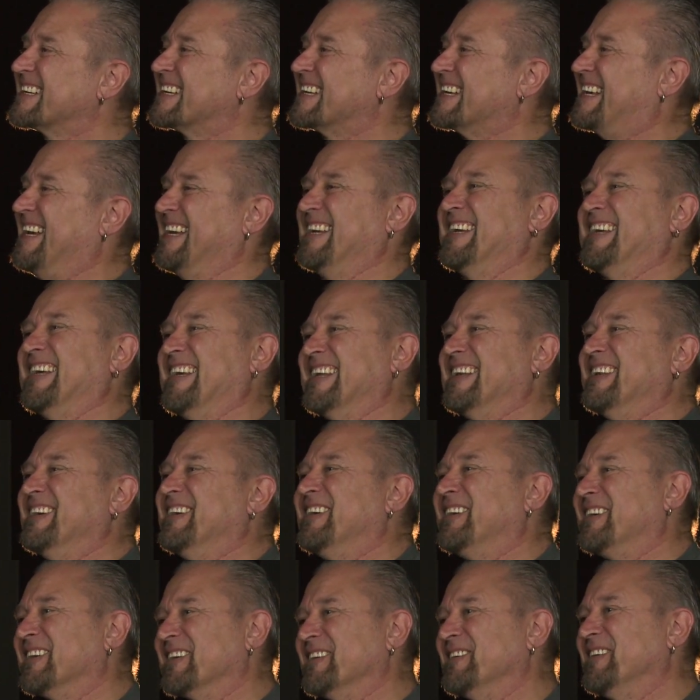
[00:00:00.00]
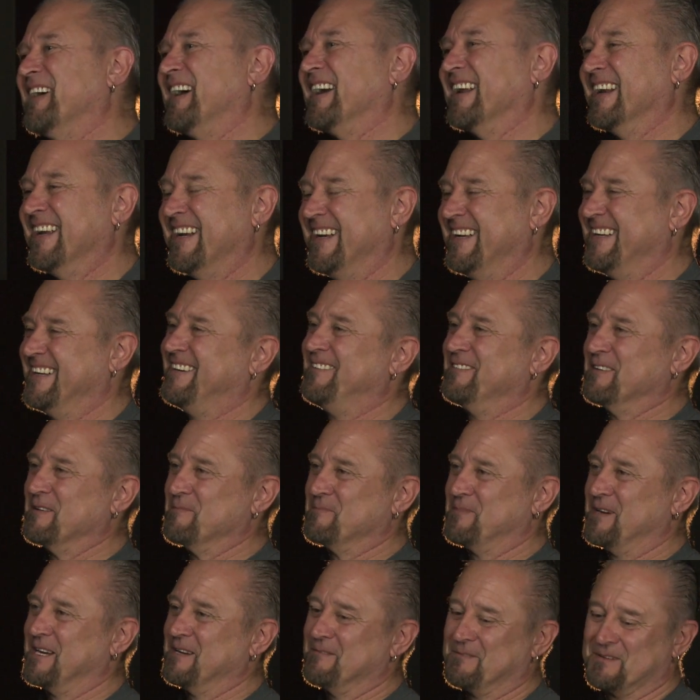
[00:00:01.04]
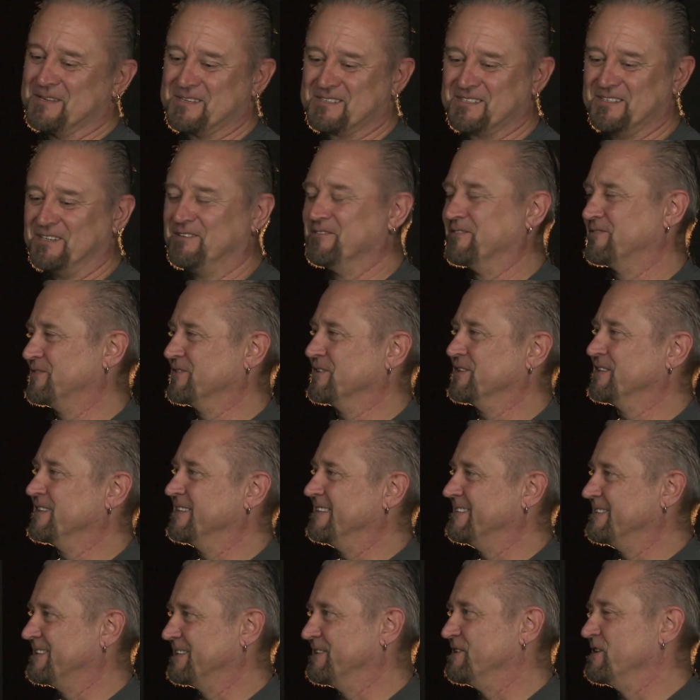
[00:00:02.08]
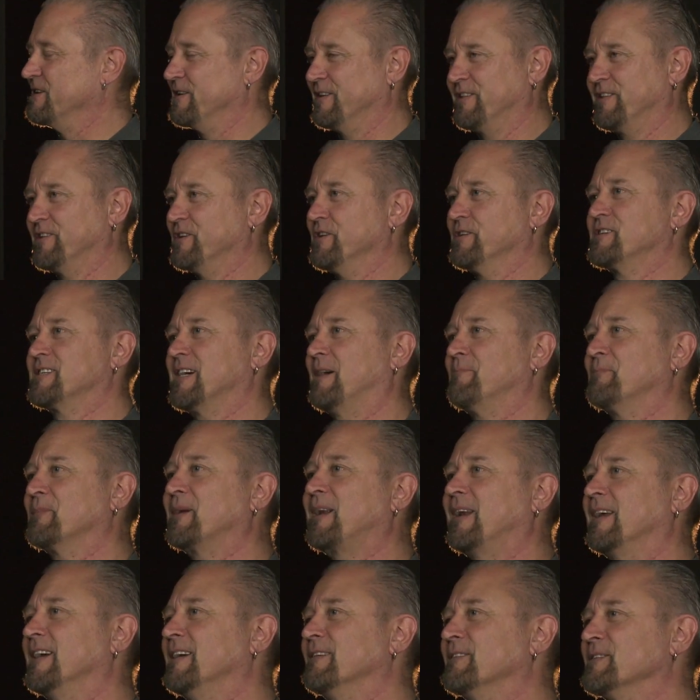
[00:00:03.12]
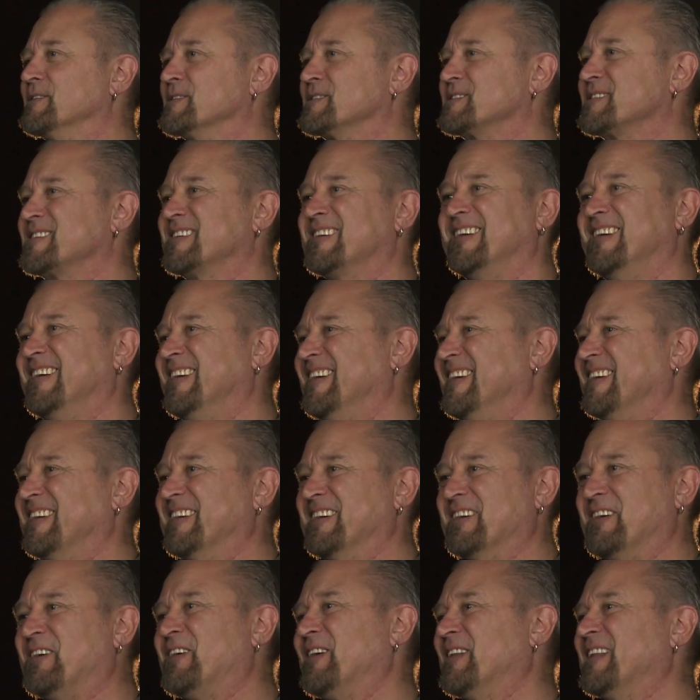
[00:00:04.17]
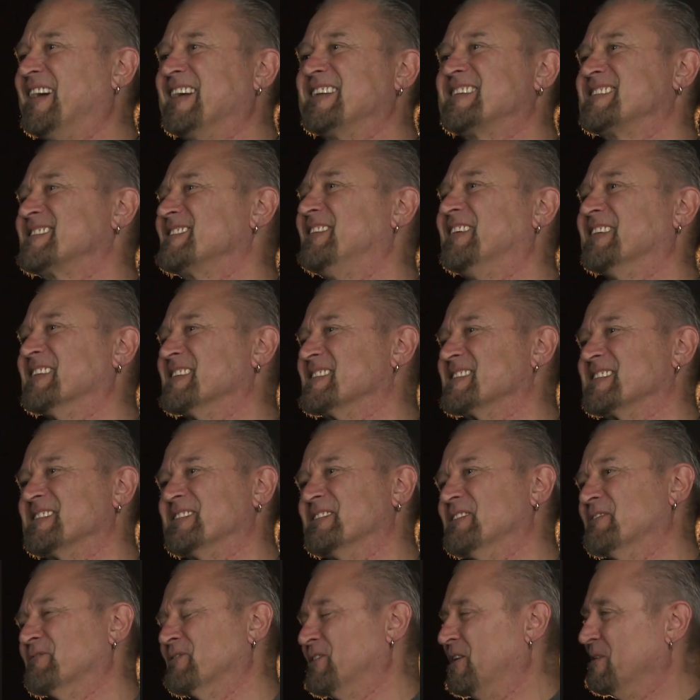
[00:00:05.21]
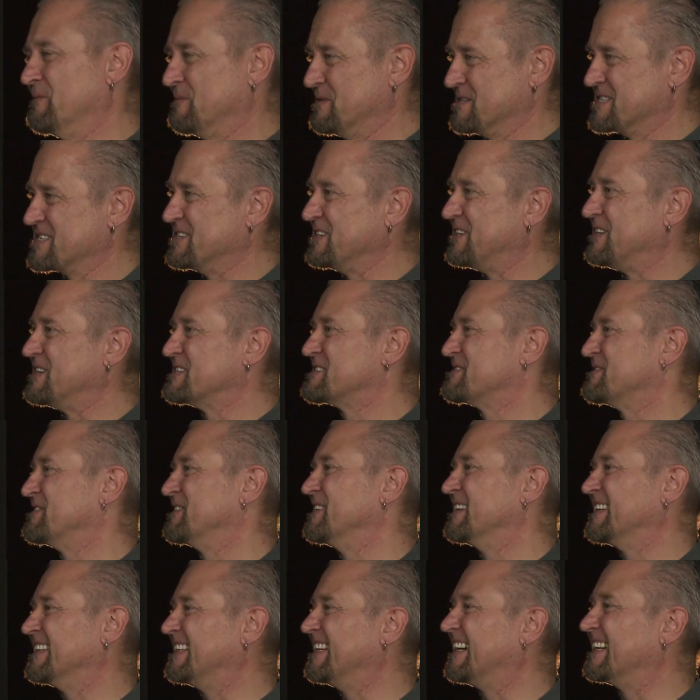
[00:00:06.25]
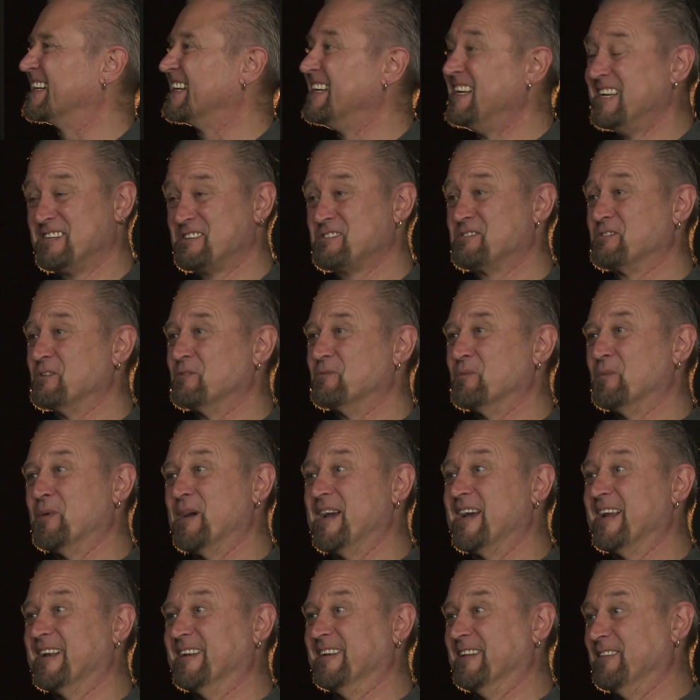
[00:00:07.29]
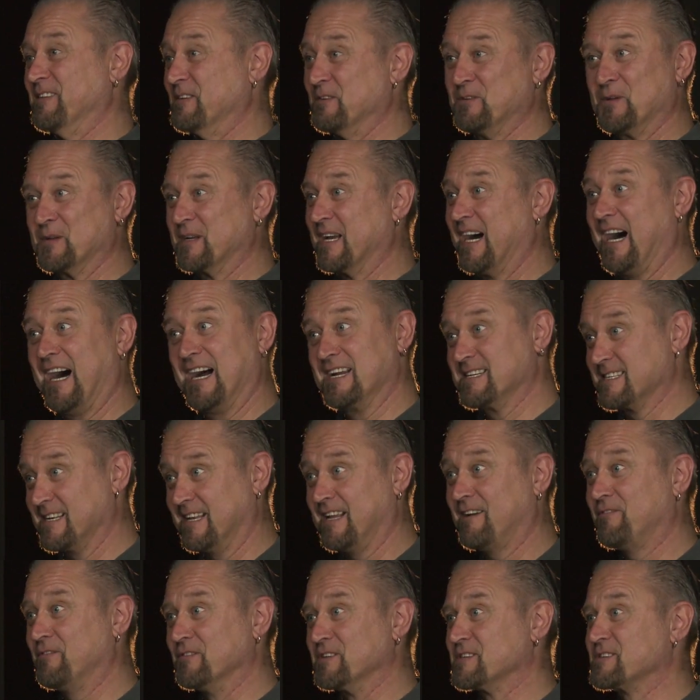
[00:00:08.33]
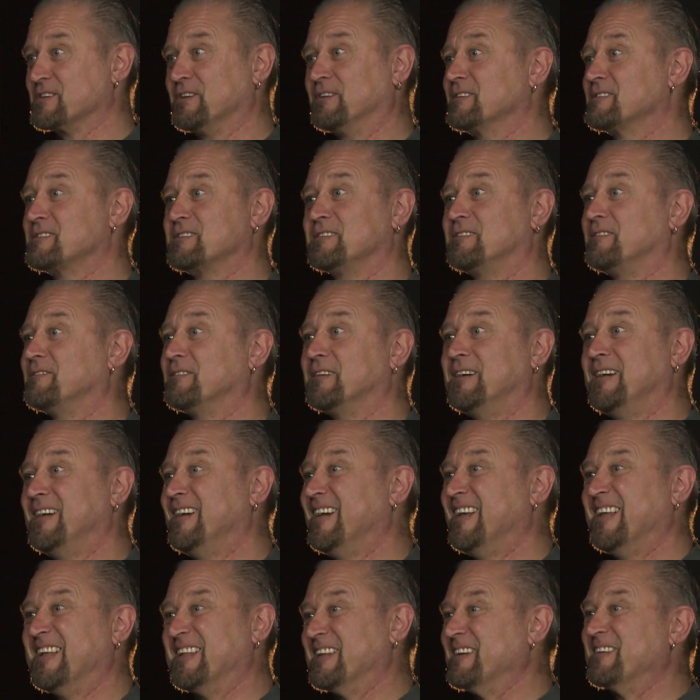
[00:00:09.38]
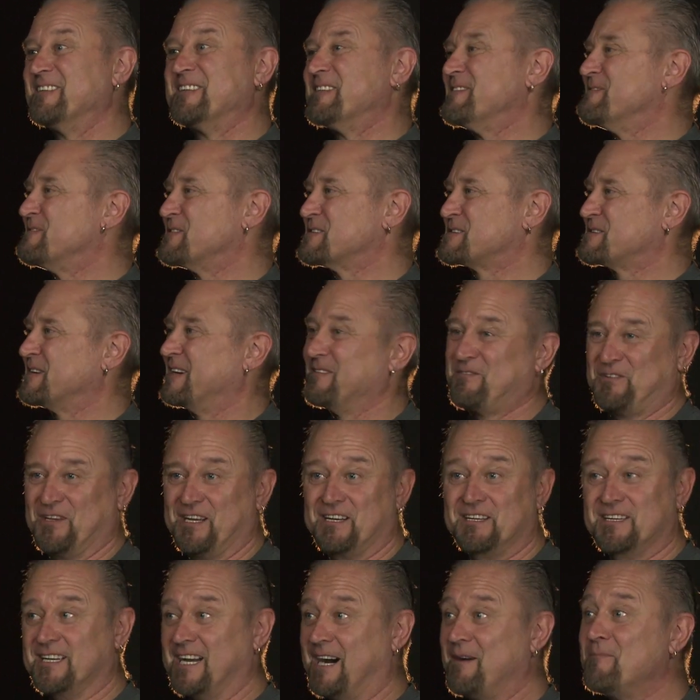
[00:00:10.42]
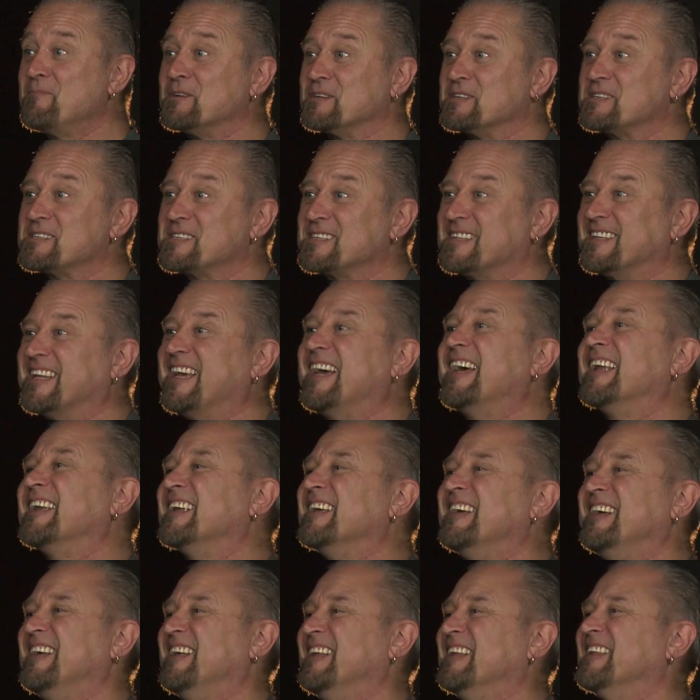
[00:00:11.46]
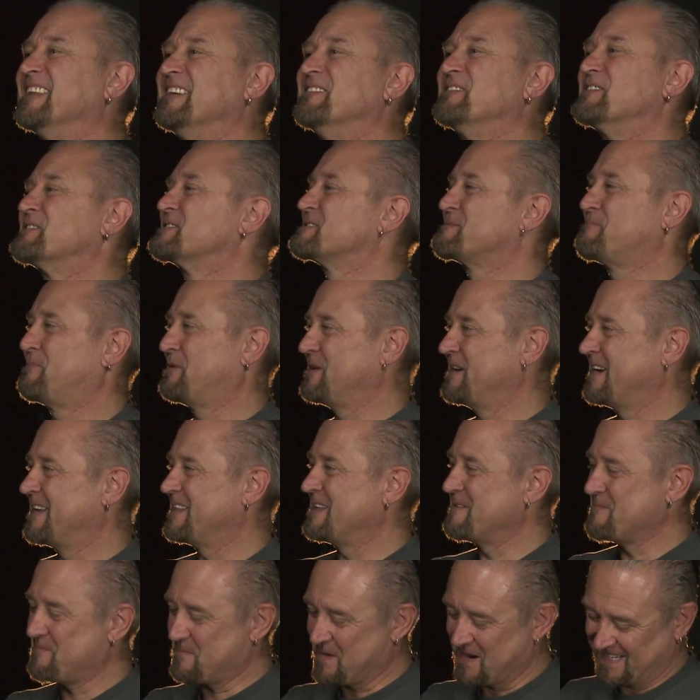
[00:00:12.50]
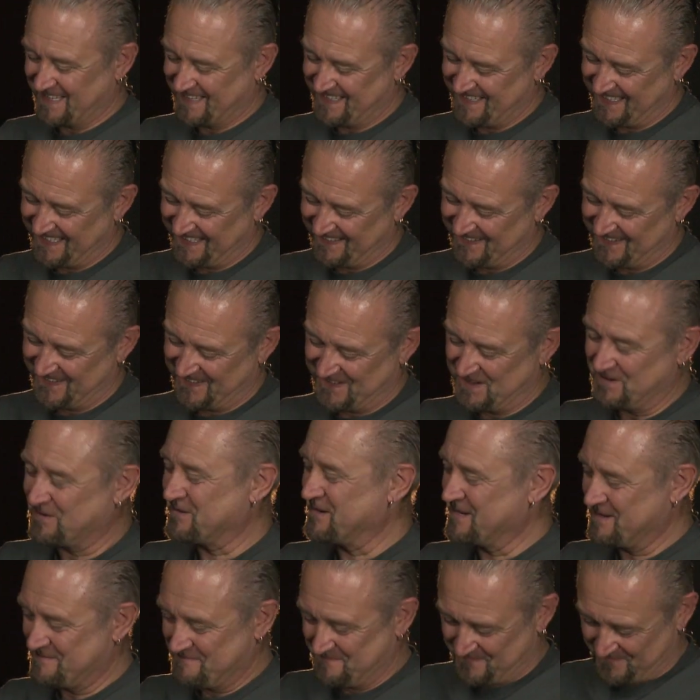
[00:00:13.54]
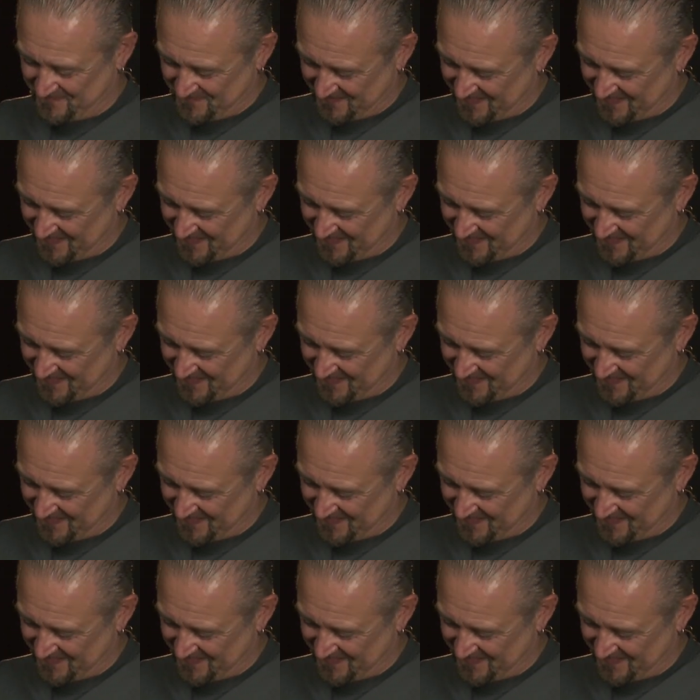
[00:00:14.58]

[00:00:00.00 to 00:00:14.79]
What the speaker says: Exactly. You know what I mean? How many people's gone for the tapping clearance? All that sort of stuff, gone to the stores for it and that. Stood waiting and the old guys laughing the socks off. If they had cameras then, they must play the back and think, got him.